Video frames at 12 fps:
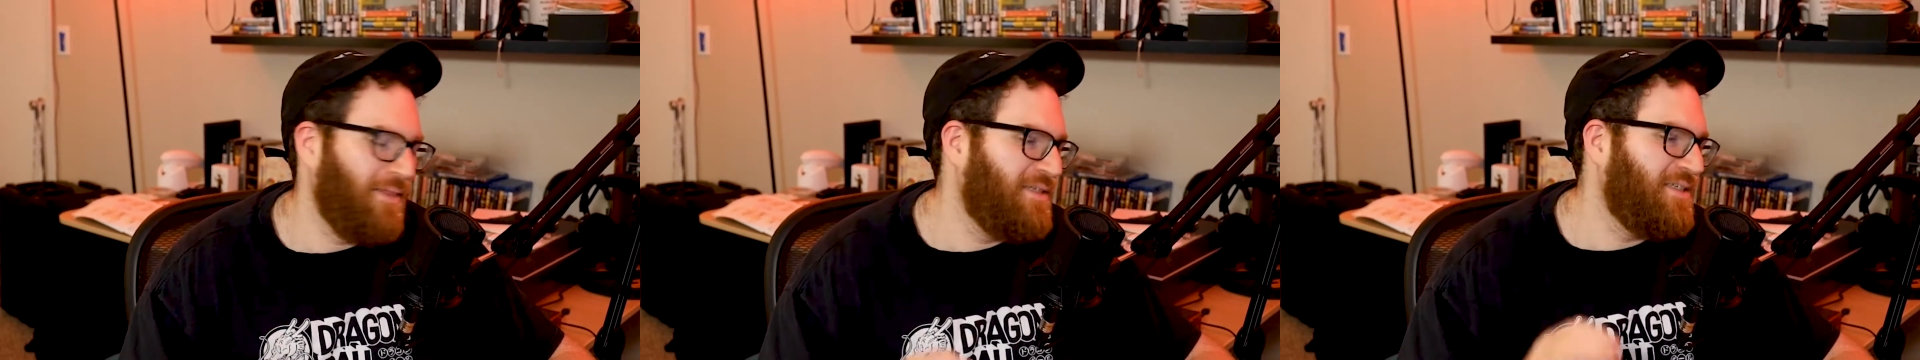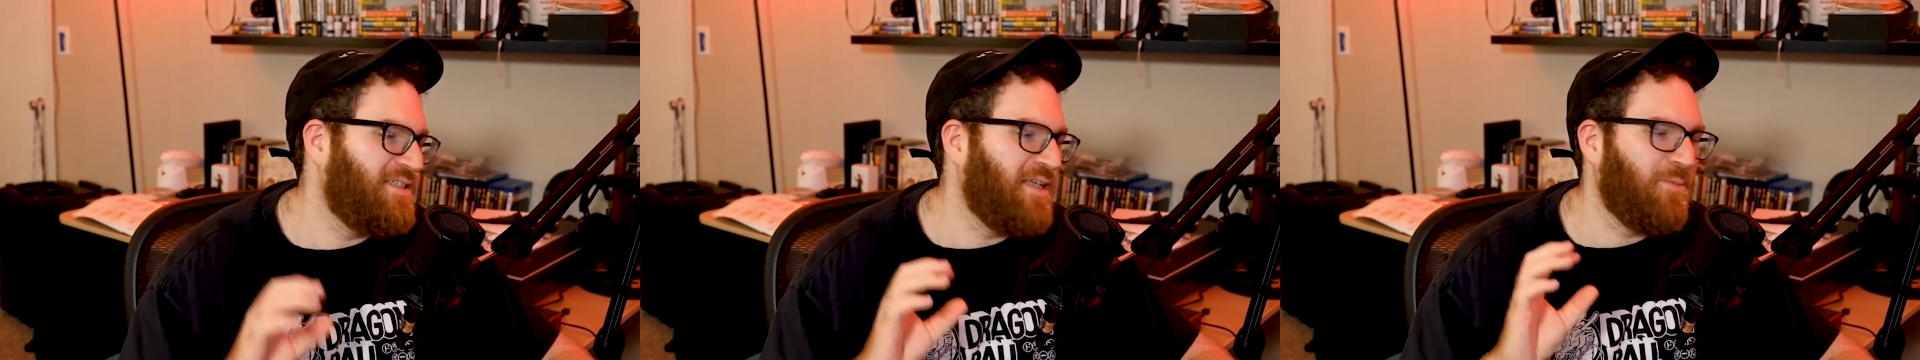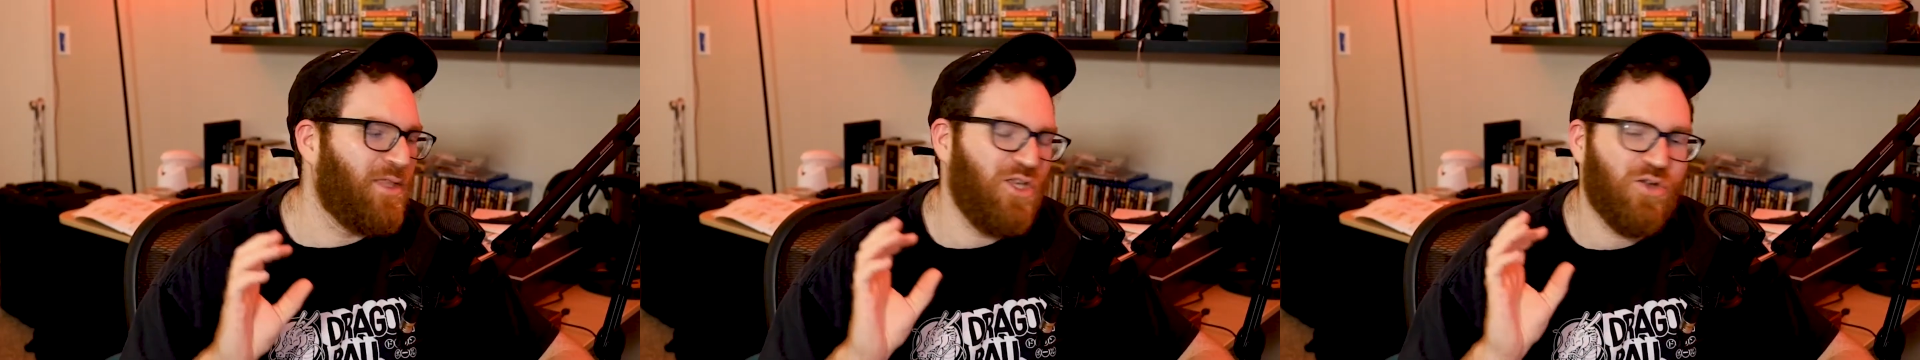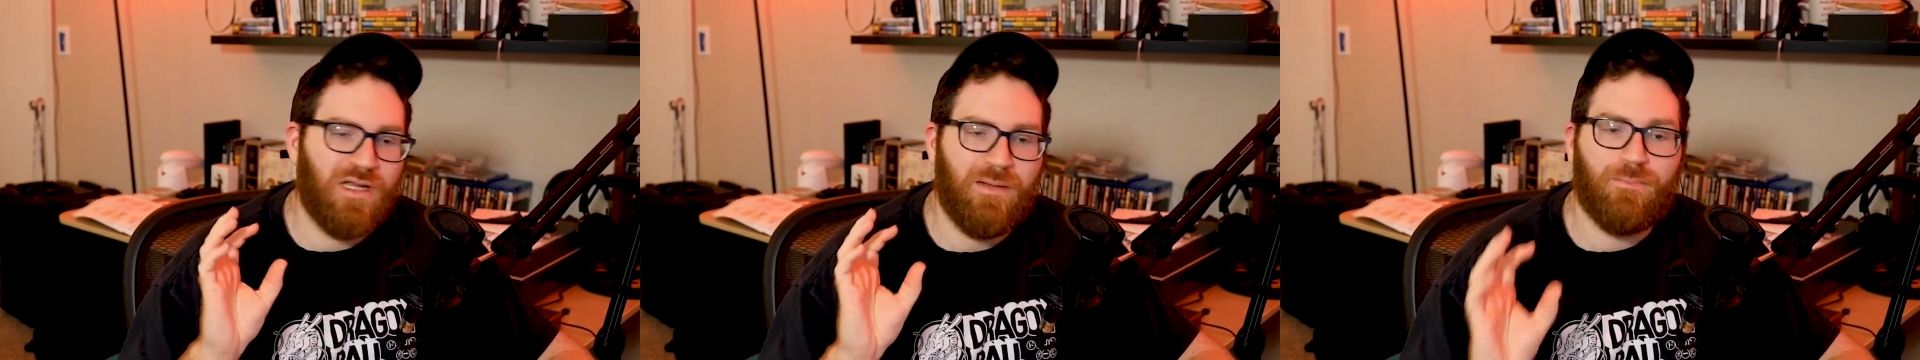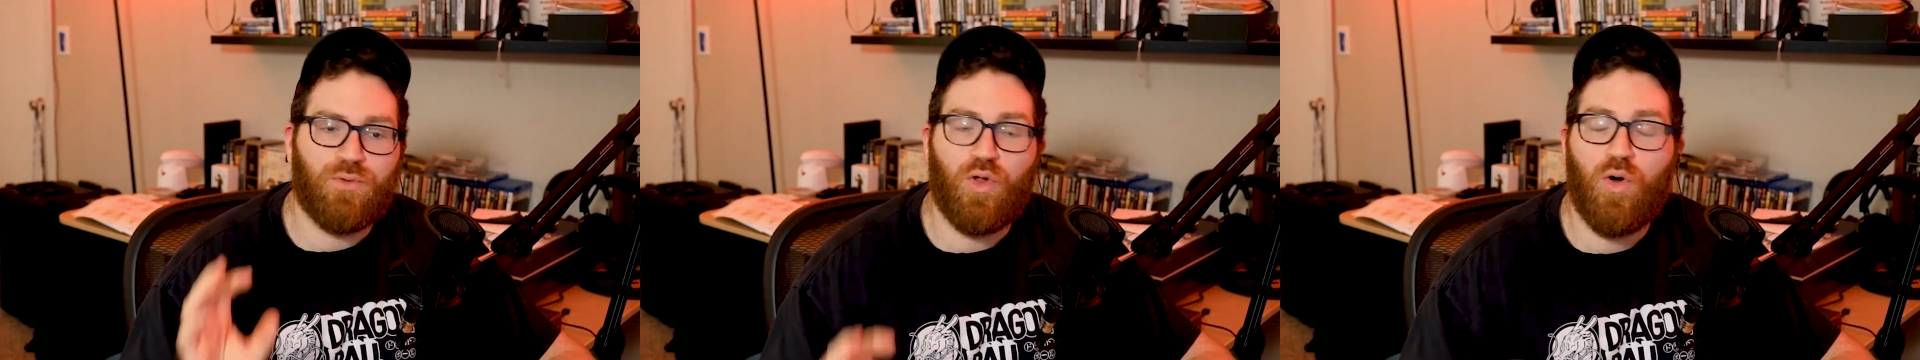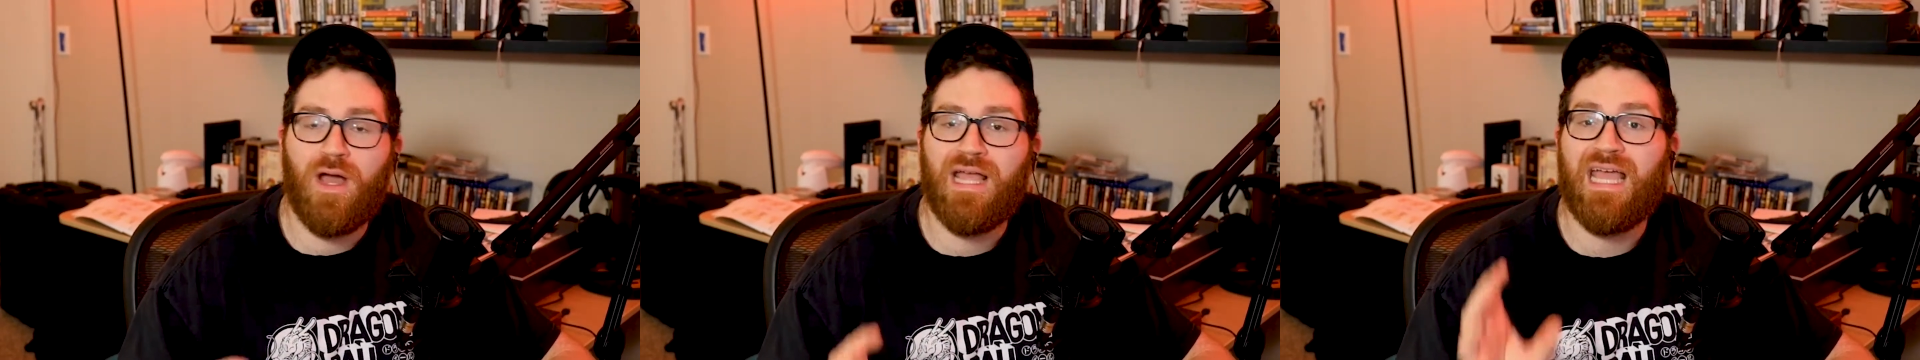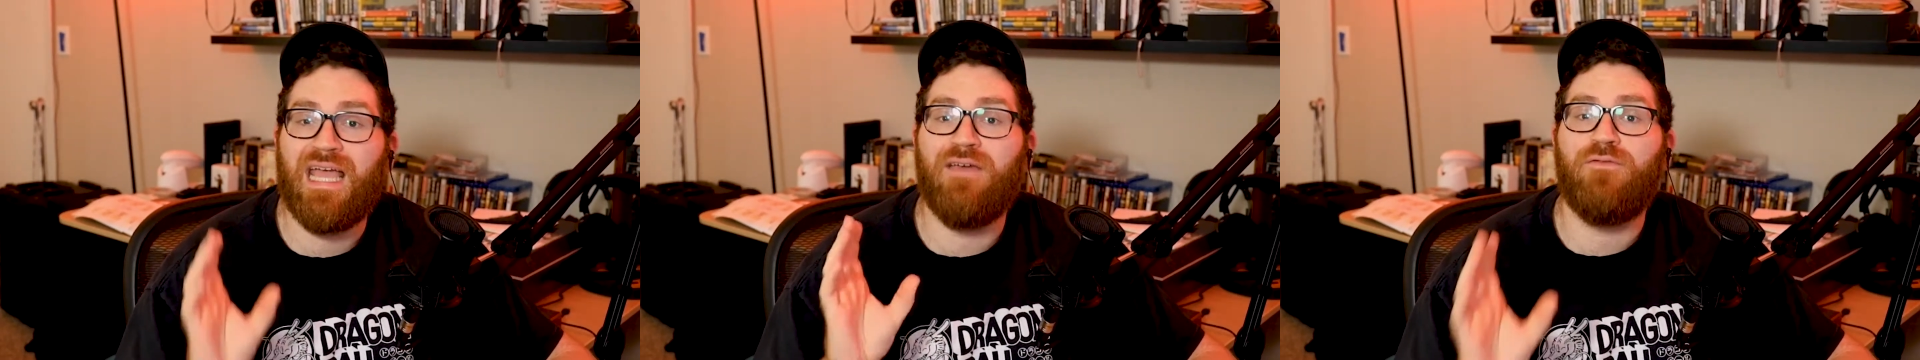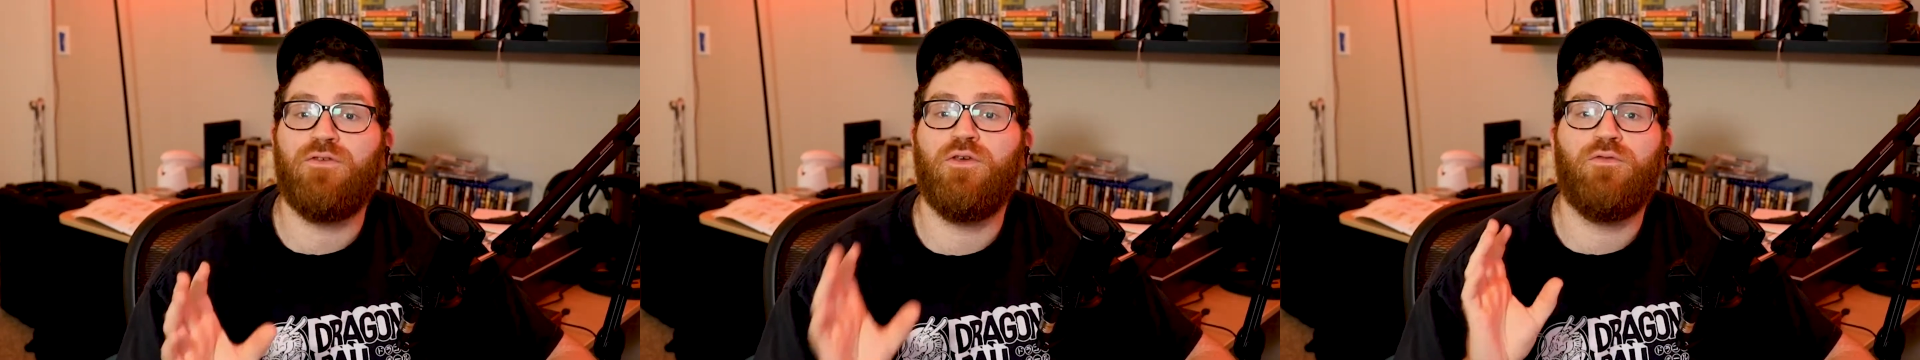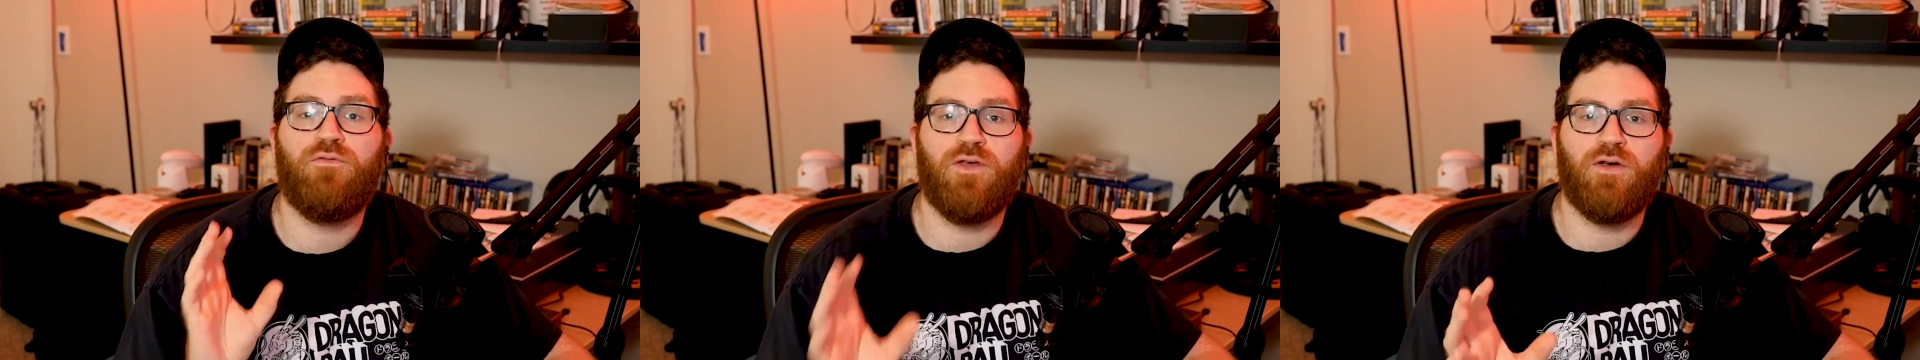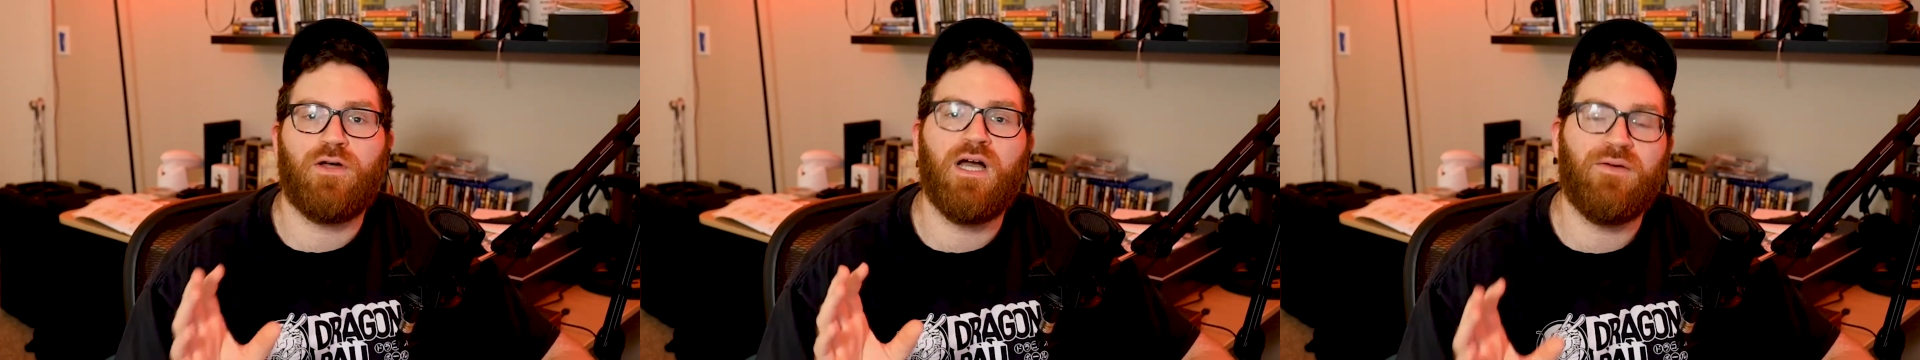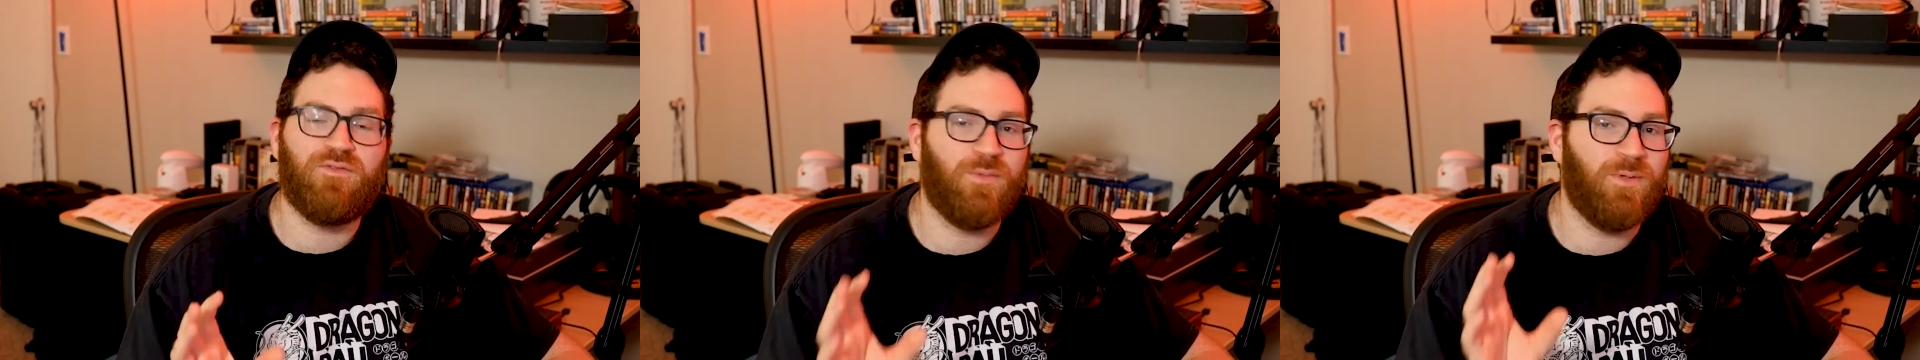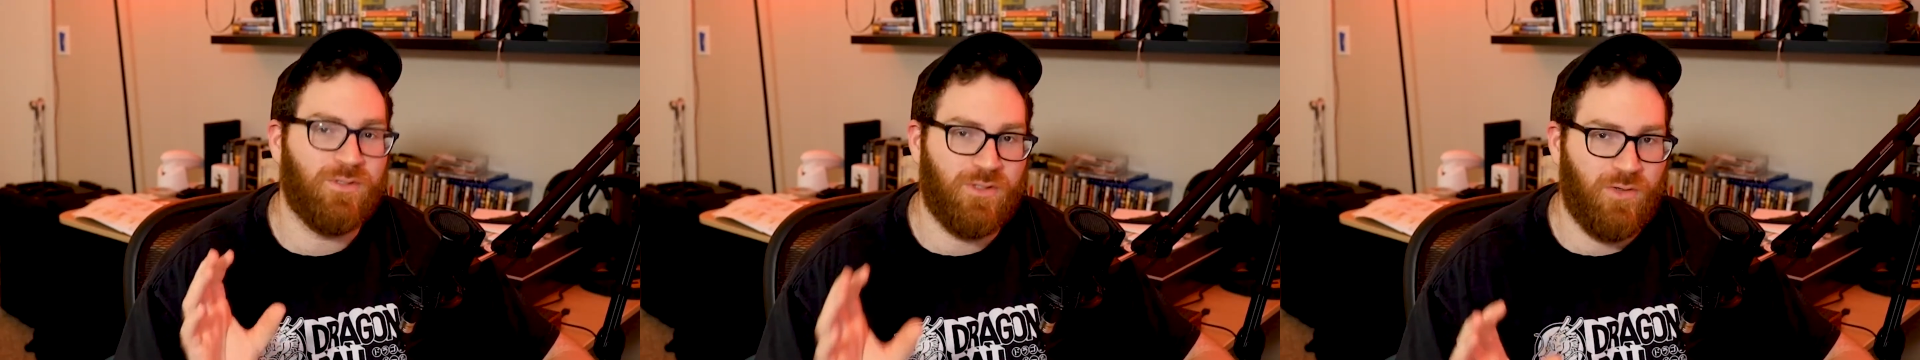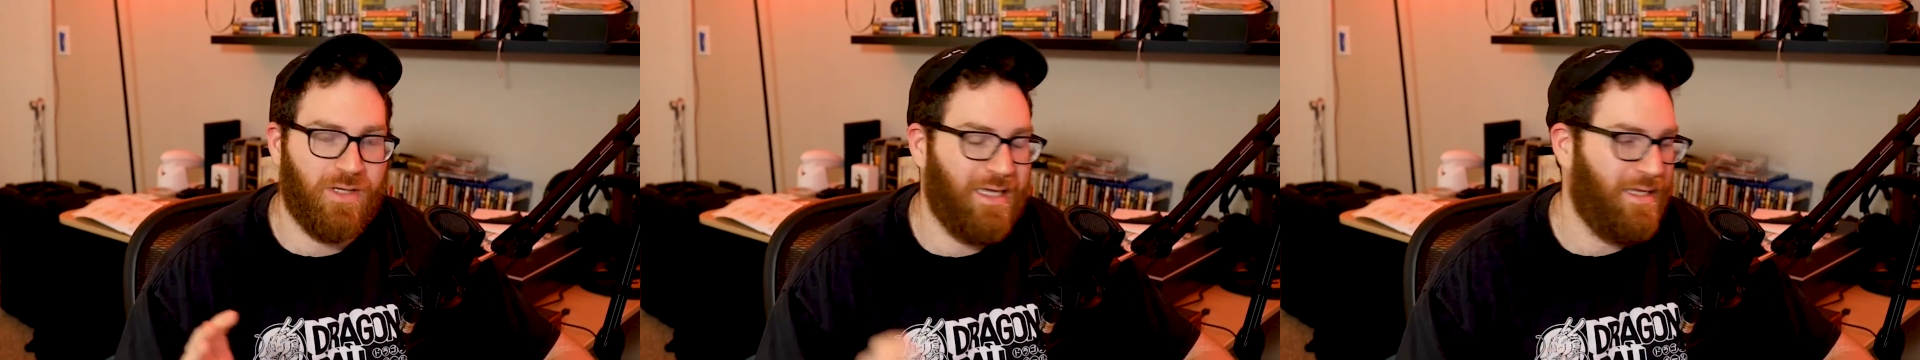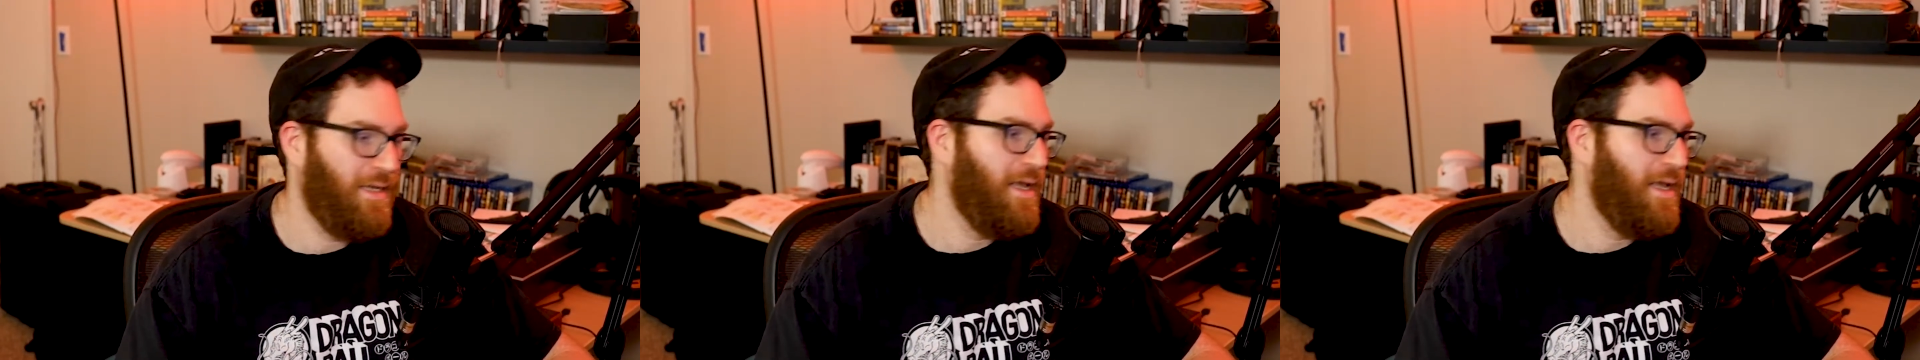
This is something you can employ if you feel comfortable doing it.